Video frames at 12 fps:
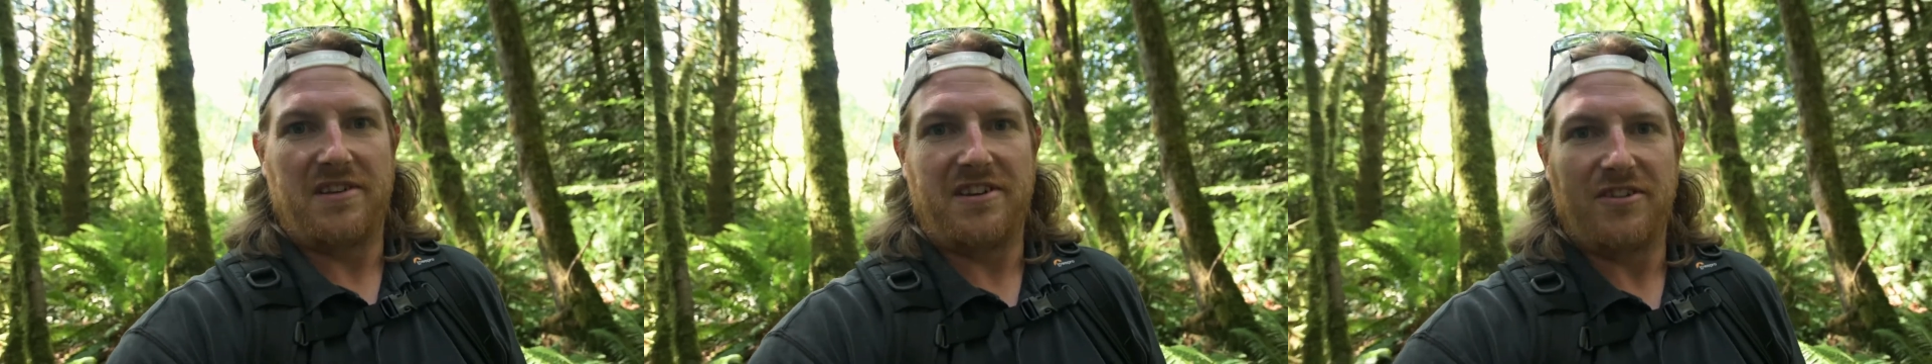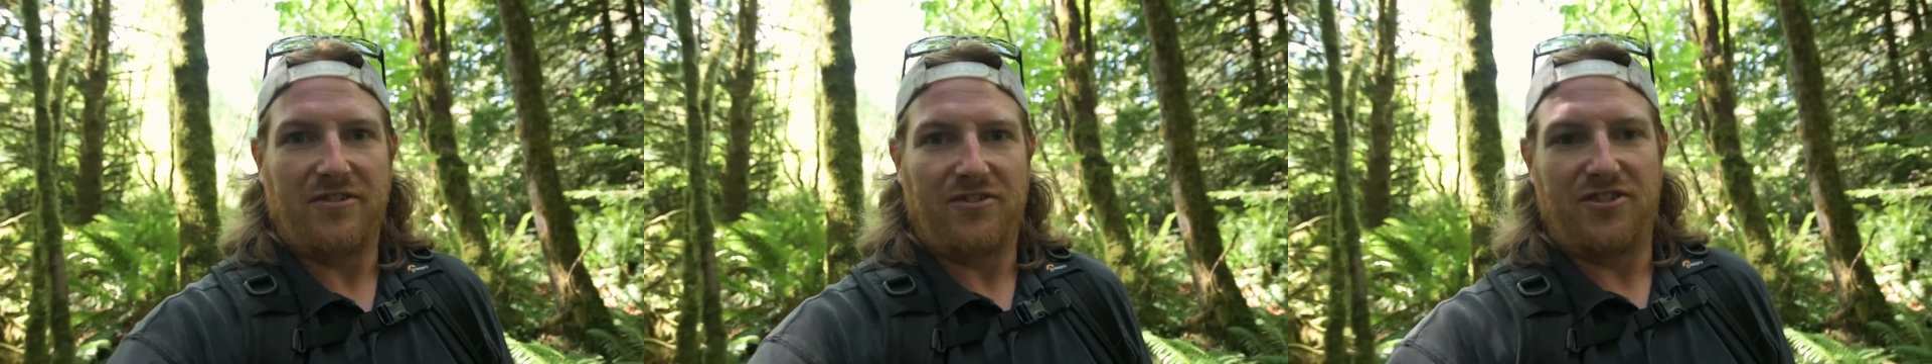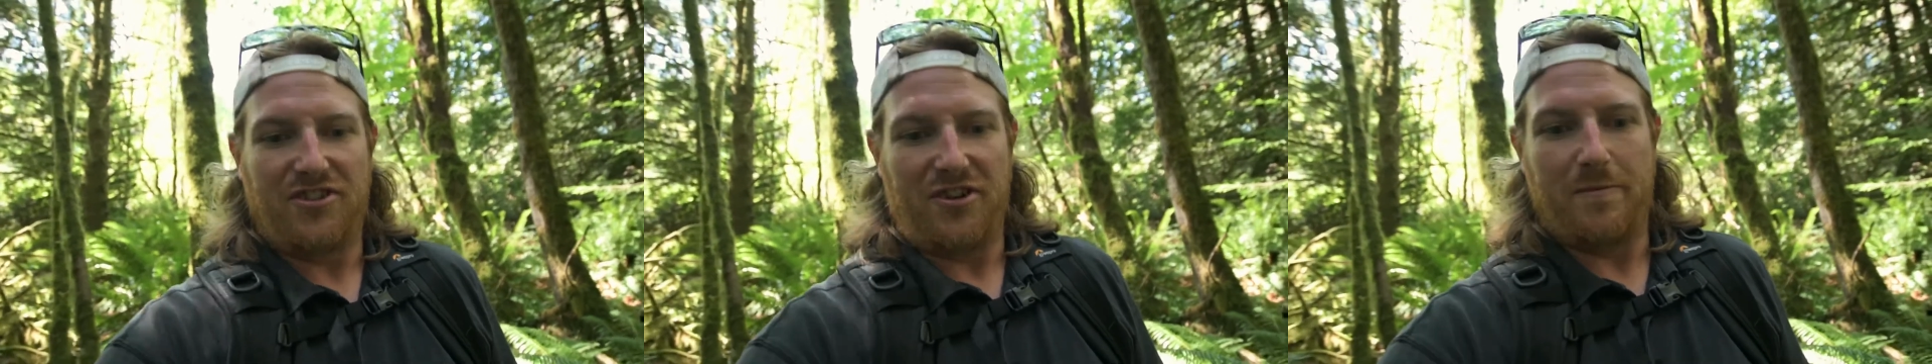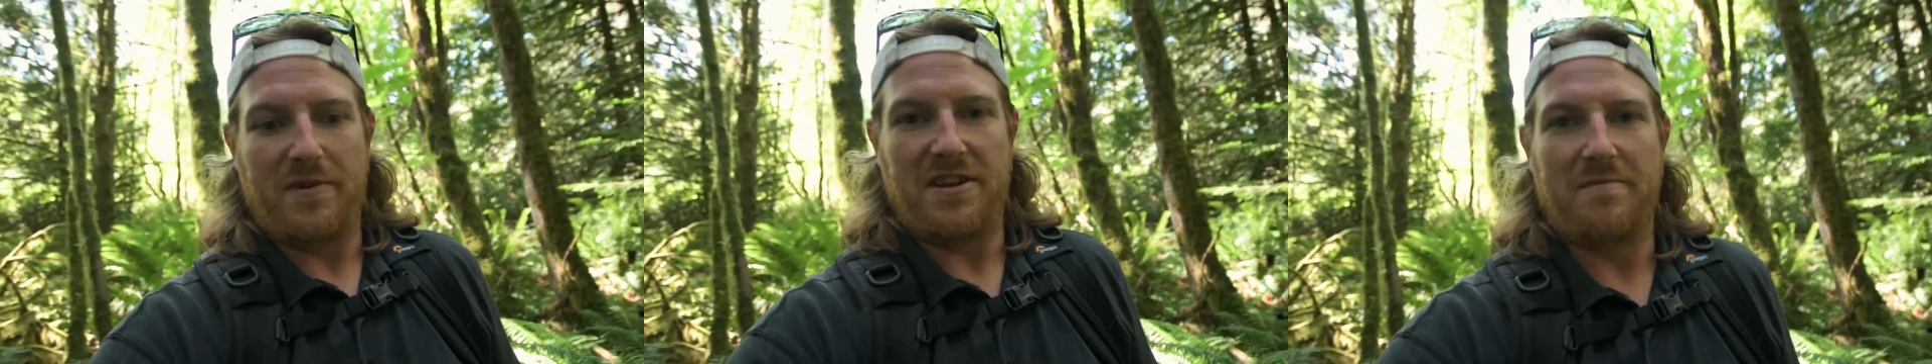You're
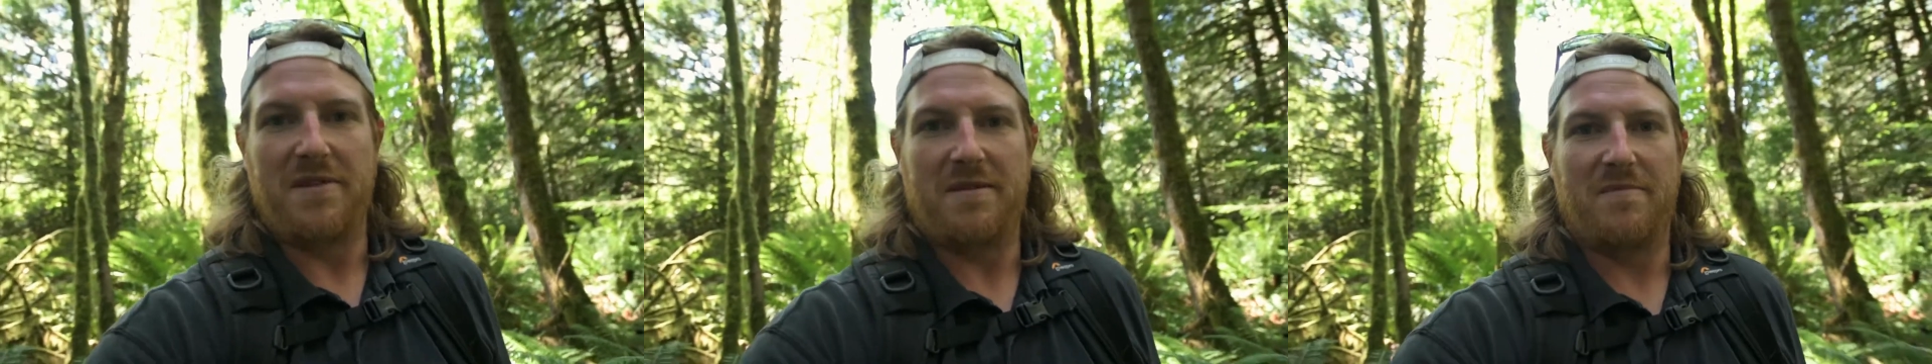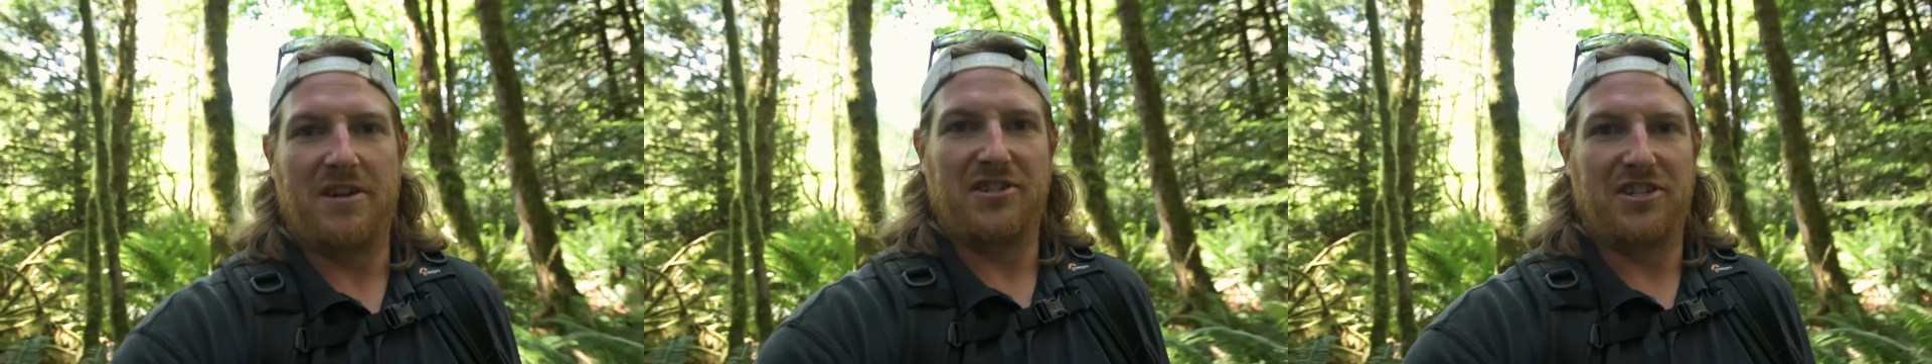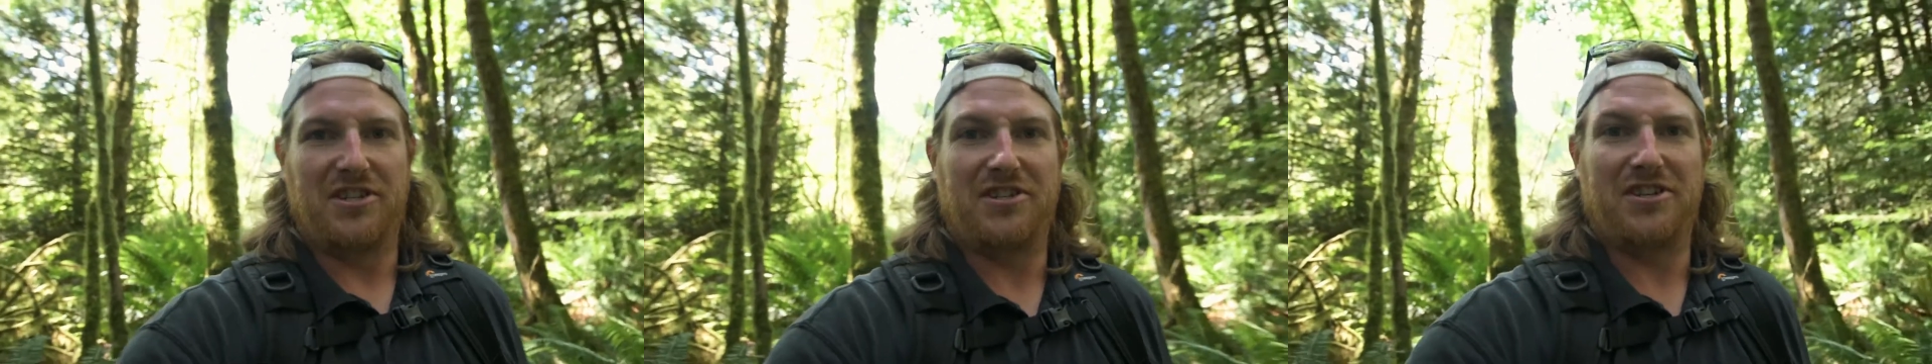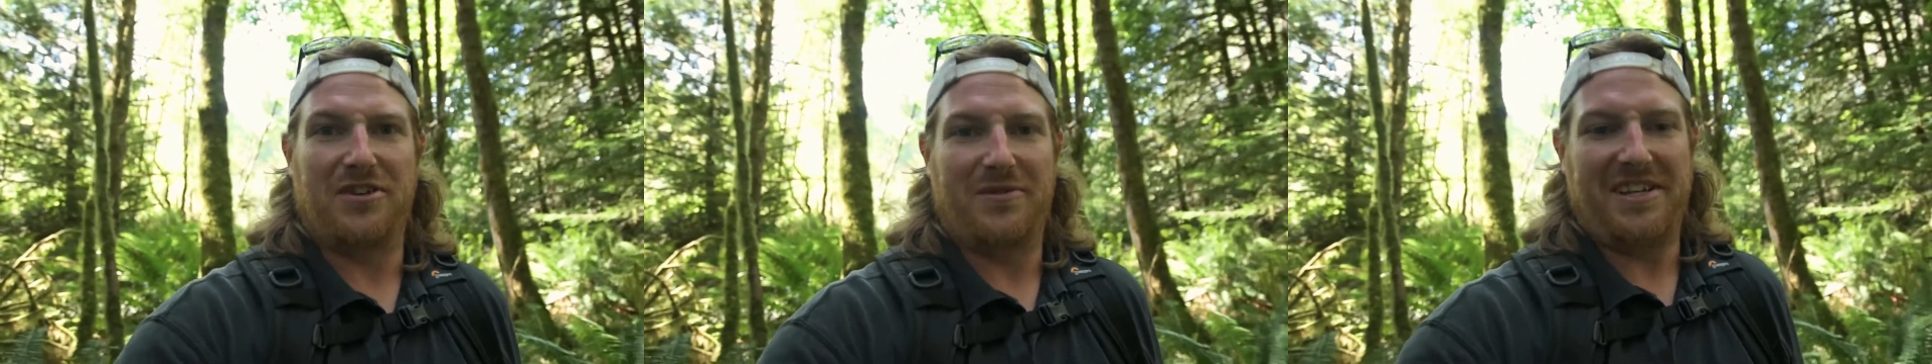stupid, you big bunch of
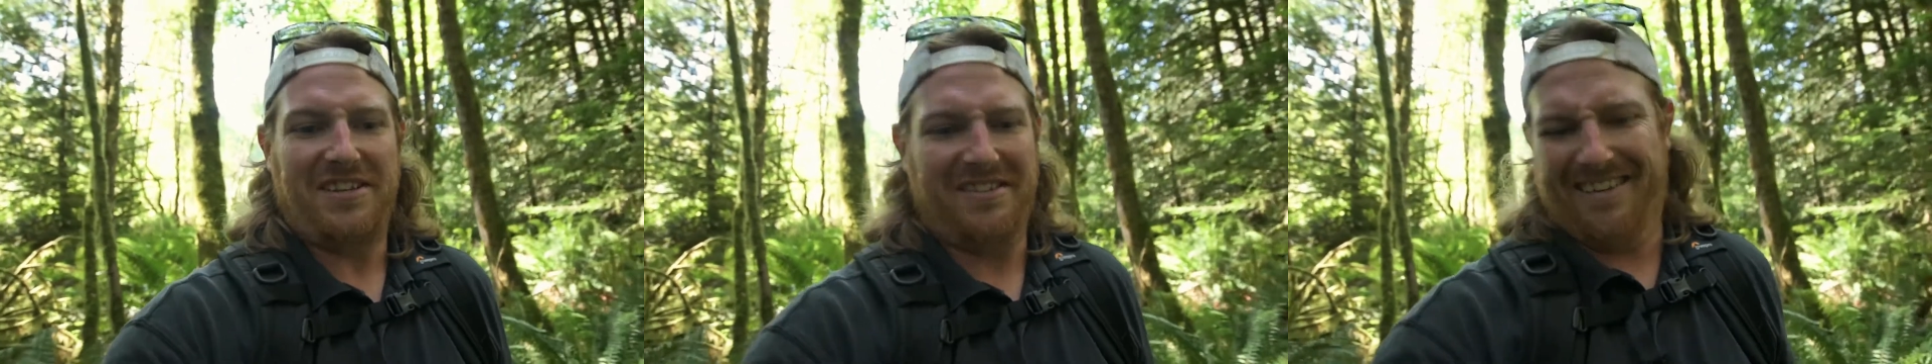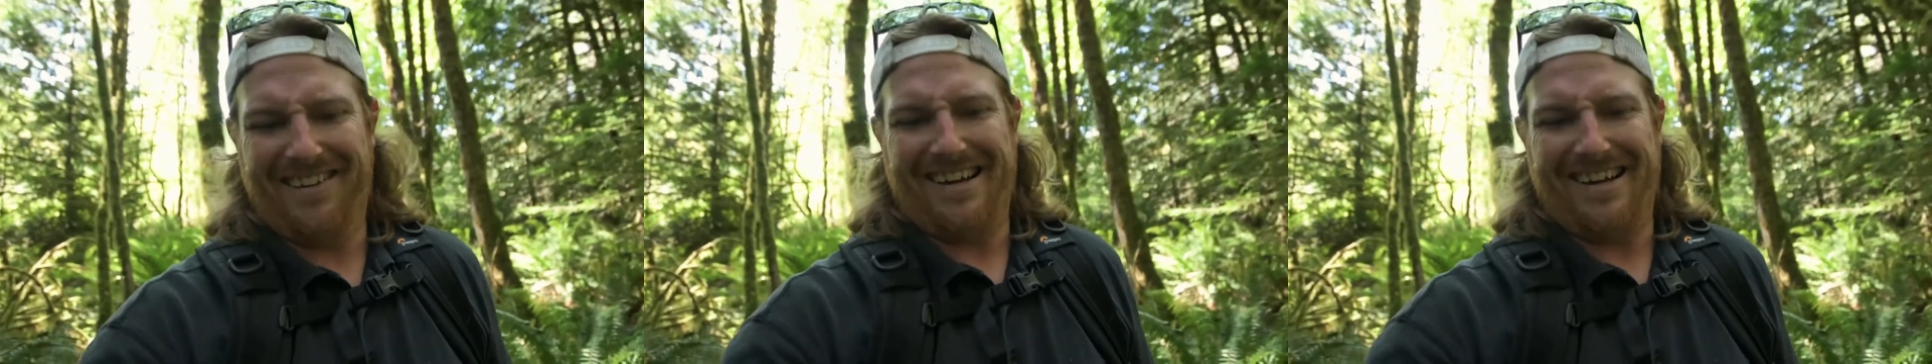duties.